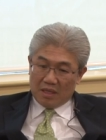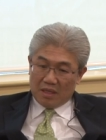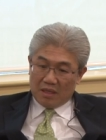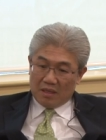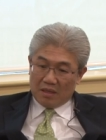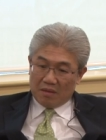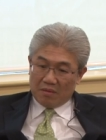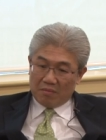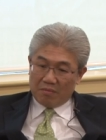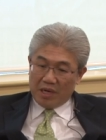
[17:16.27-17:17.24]
uh,
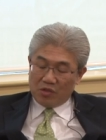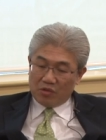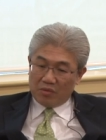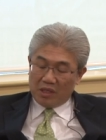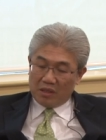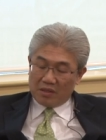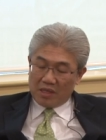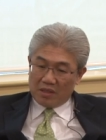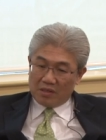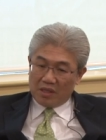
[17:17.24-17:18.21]
patient in the
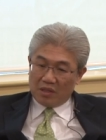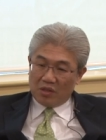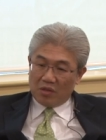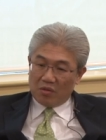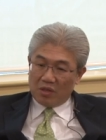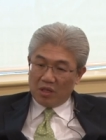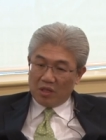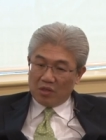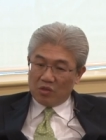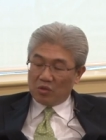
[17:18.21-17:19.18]
sense that you know
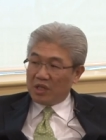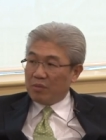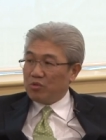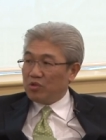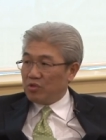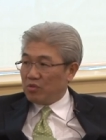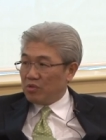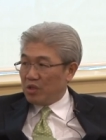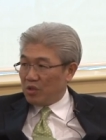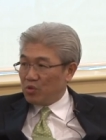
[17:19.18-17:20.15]
don't keep
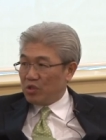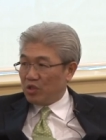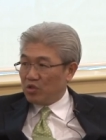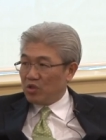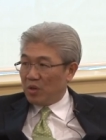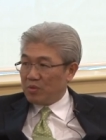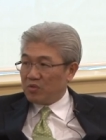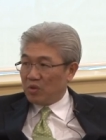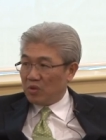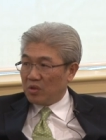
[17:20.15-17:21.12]
you know switching jobs
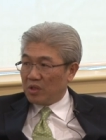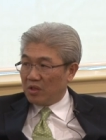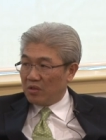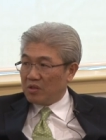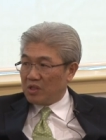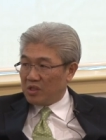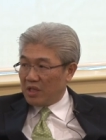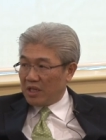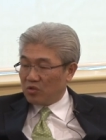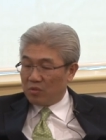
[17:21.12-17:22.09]
for you know just
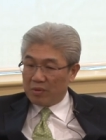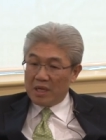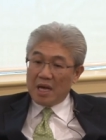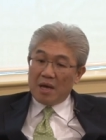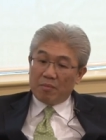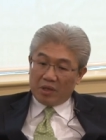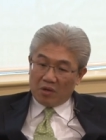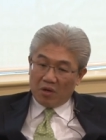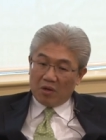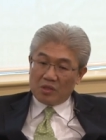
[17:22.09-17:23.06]
the extra money
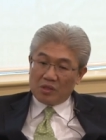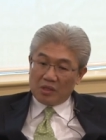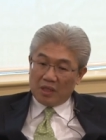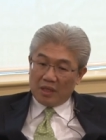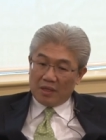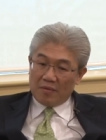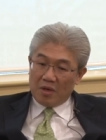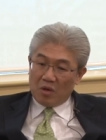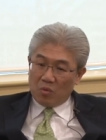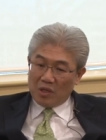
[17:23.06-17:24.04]
because uh,
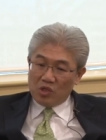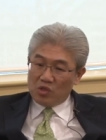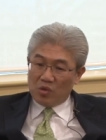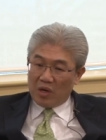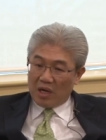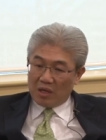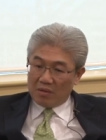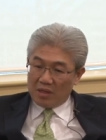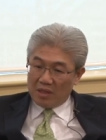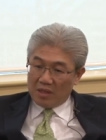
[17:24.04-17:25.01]
once you are
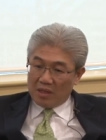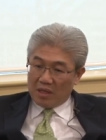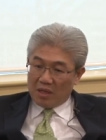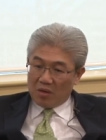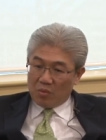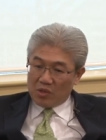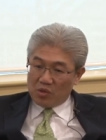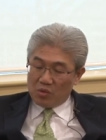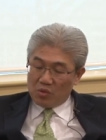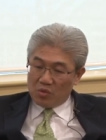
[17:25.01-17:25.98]
uh,
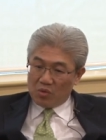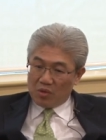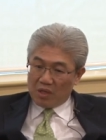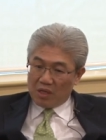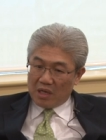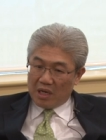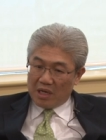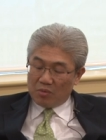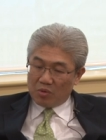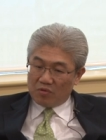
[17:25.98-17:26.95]
once you are
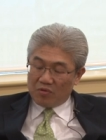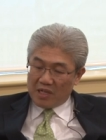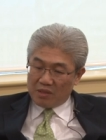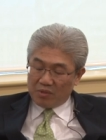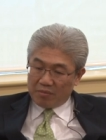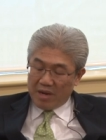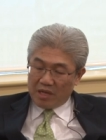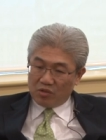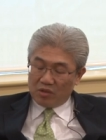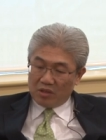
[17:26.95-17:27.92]
able to find something
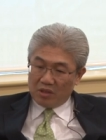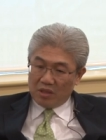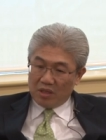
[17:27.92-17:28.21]
passionate